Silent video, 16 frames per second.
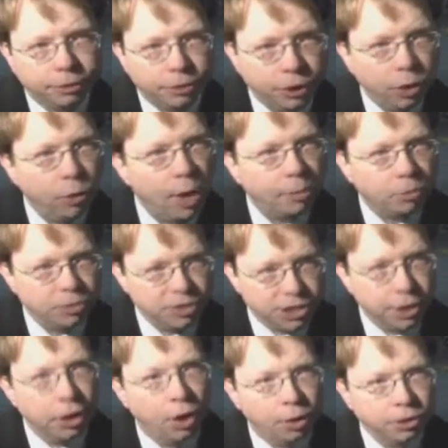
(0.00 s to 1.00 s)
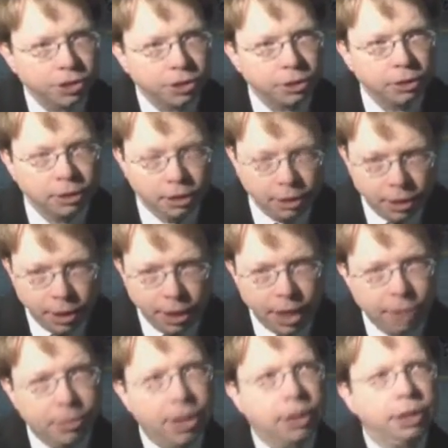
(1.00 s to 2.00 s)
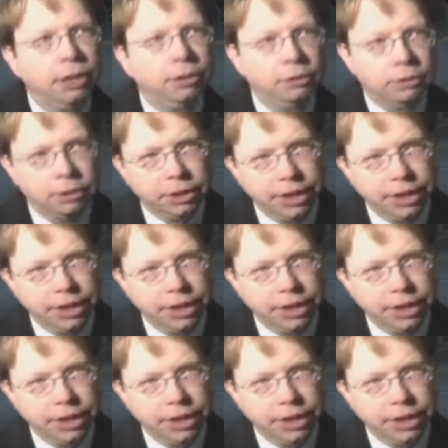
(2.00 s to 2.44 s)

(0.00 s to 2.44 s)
duty weapon was in the holster, he immediately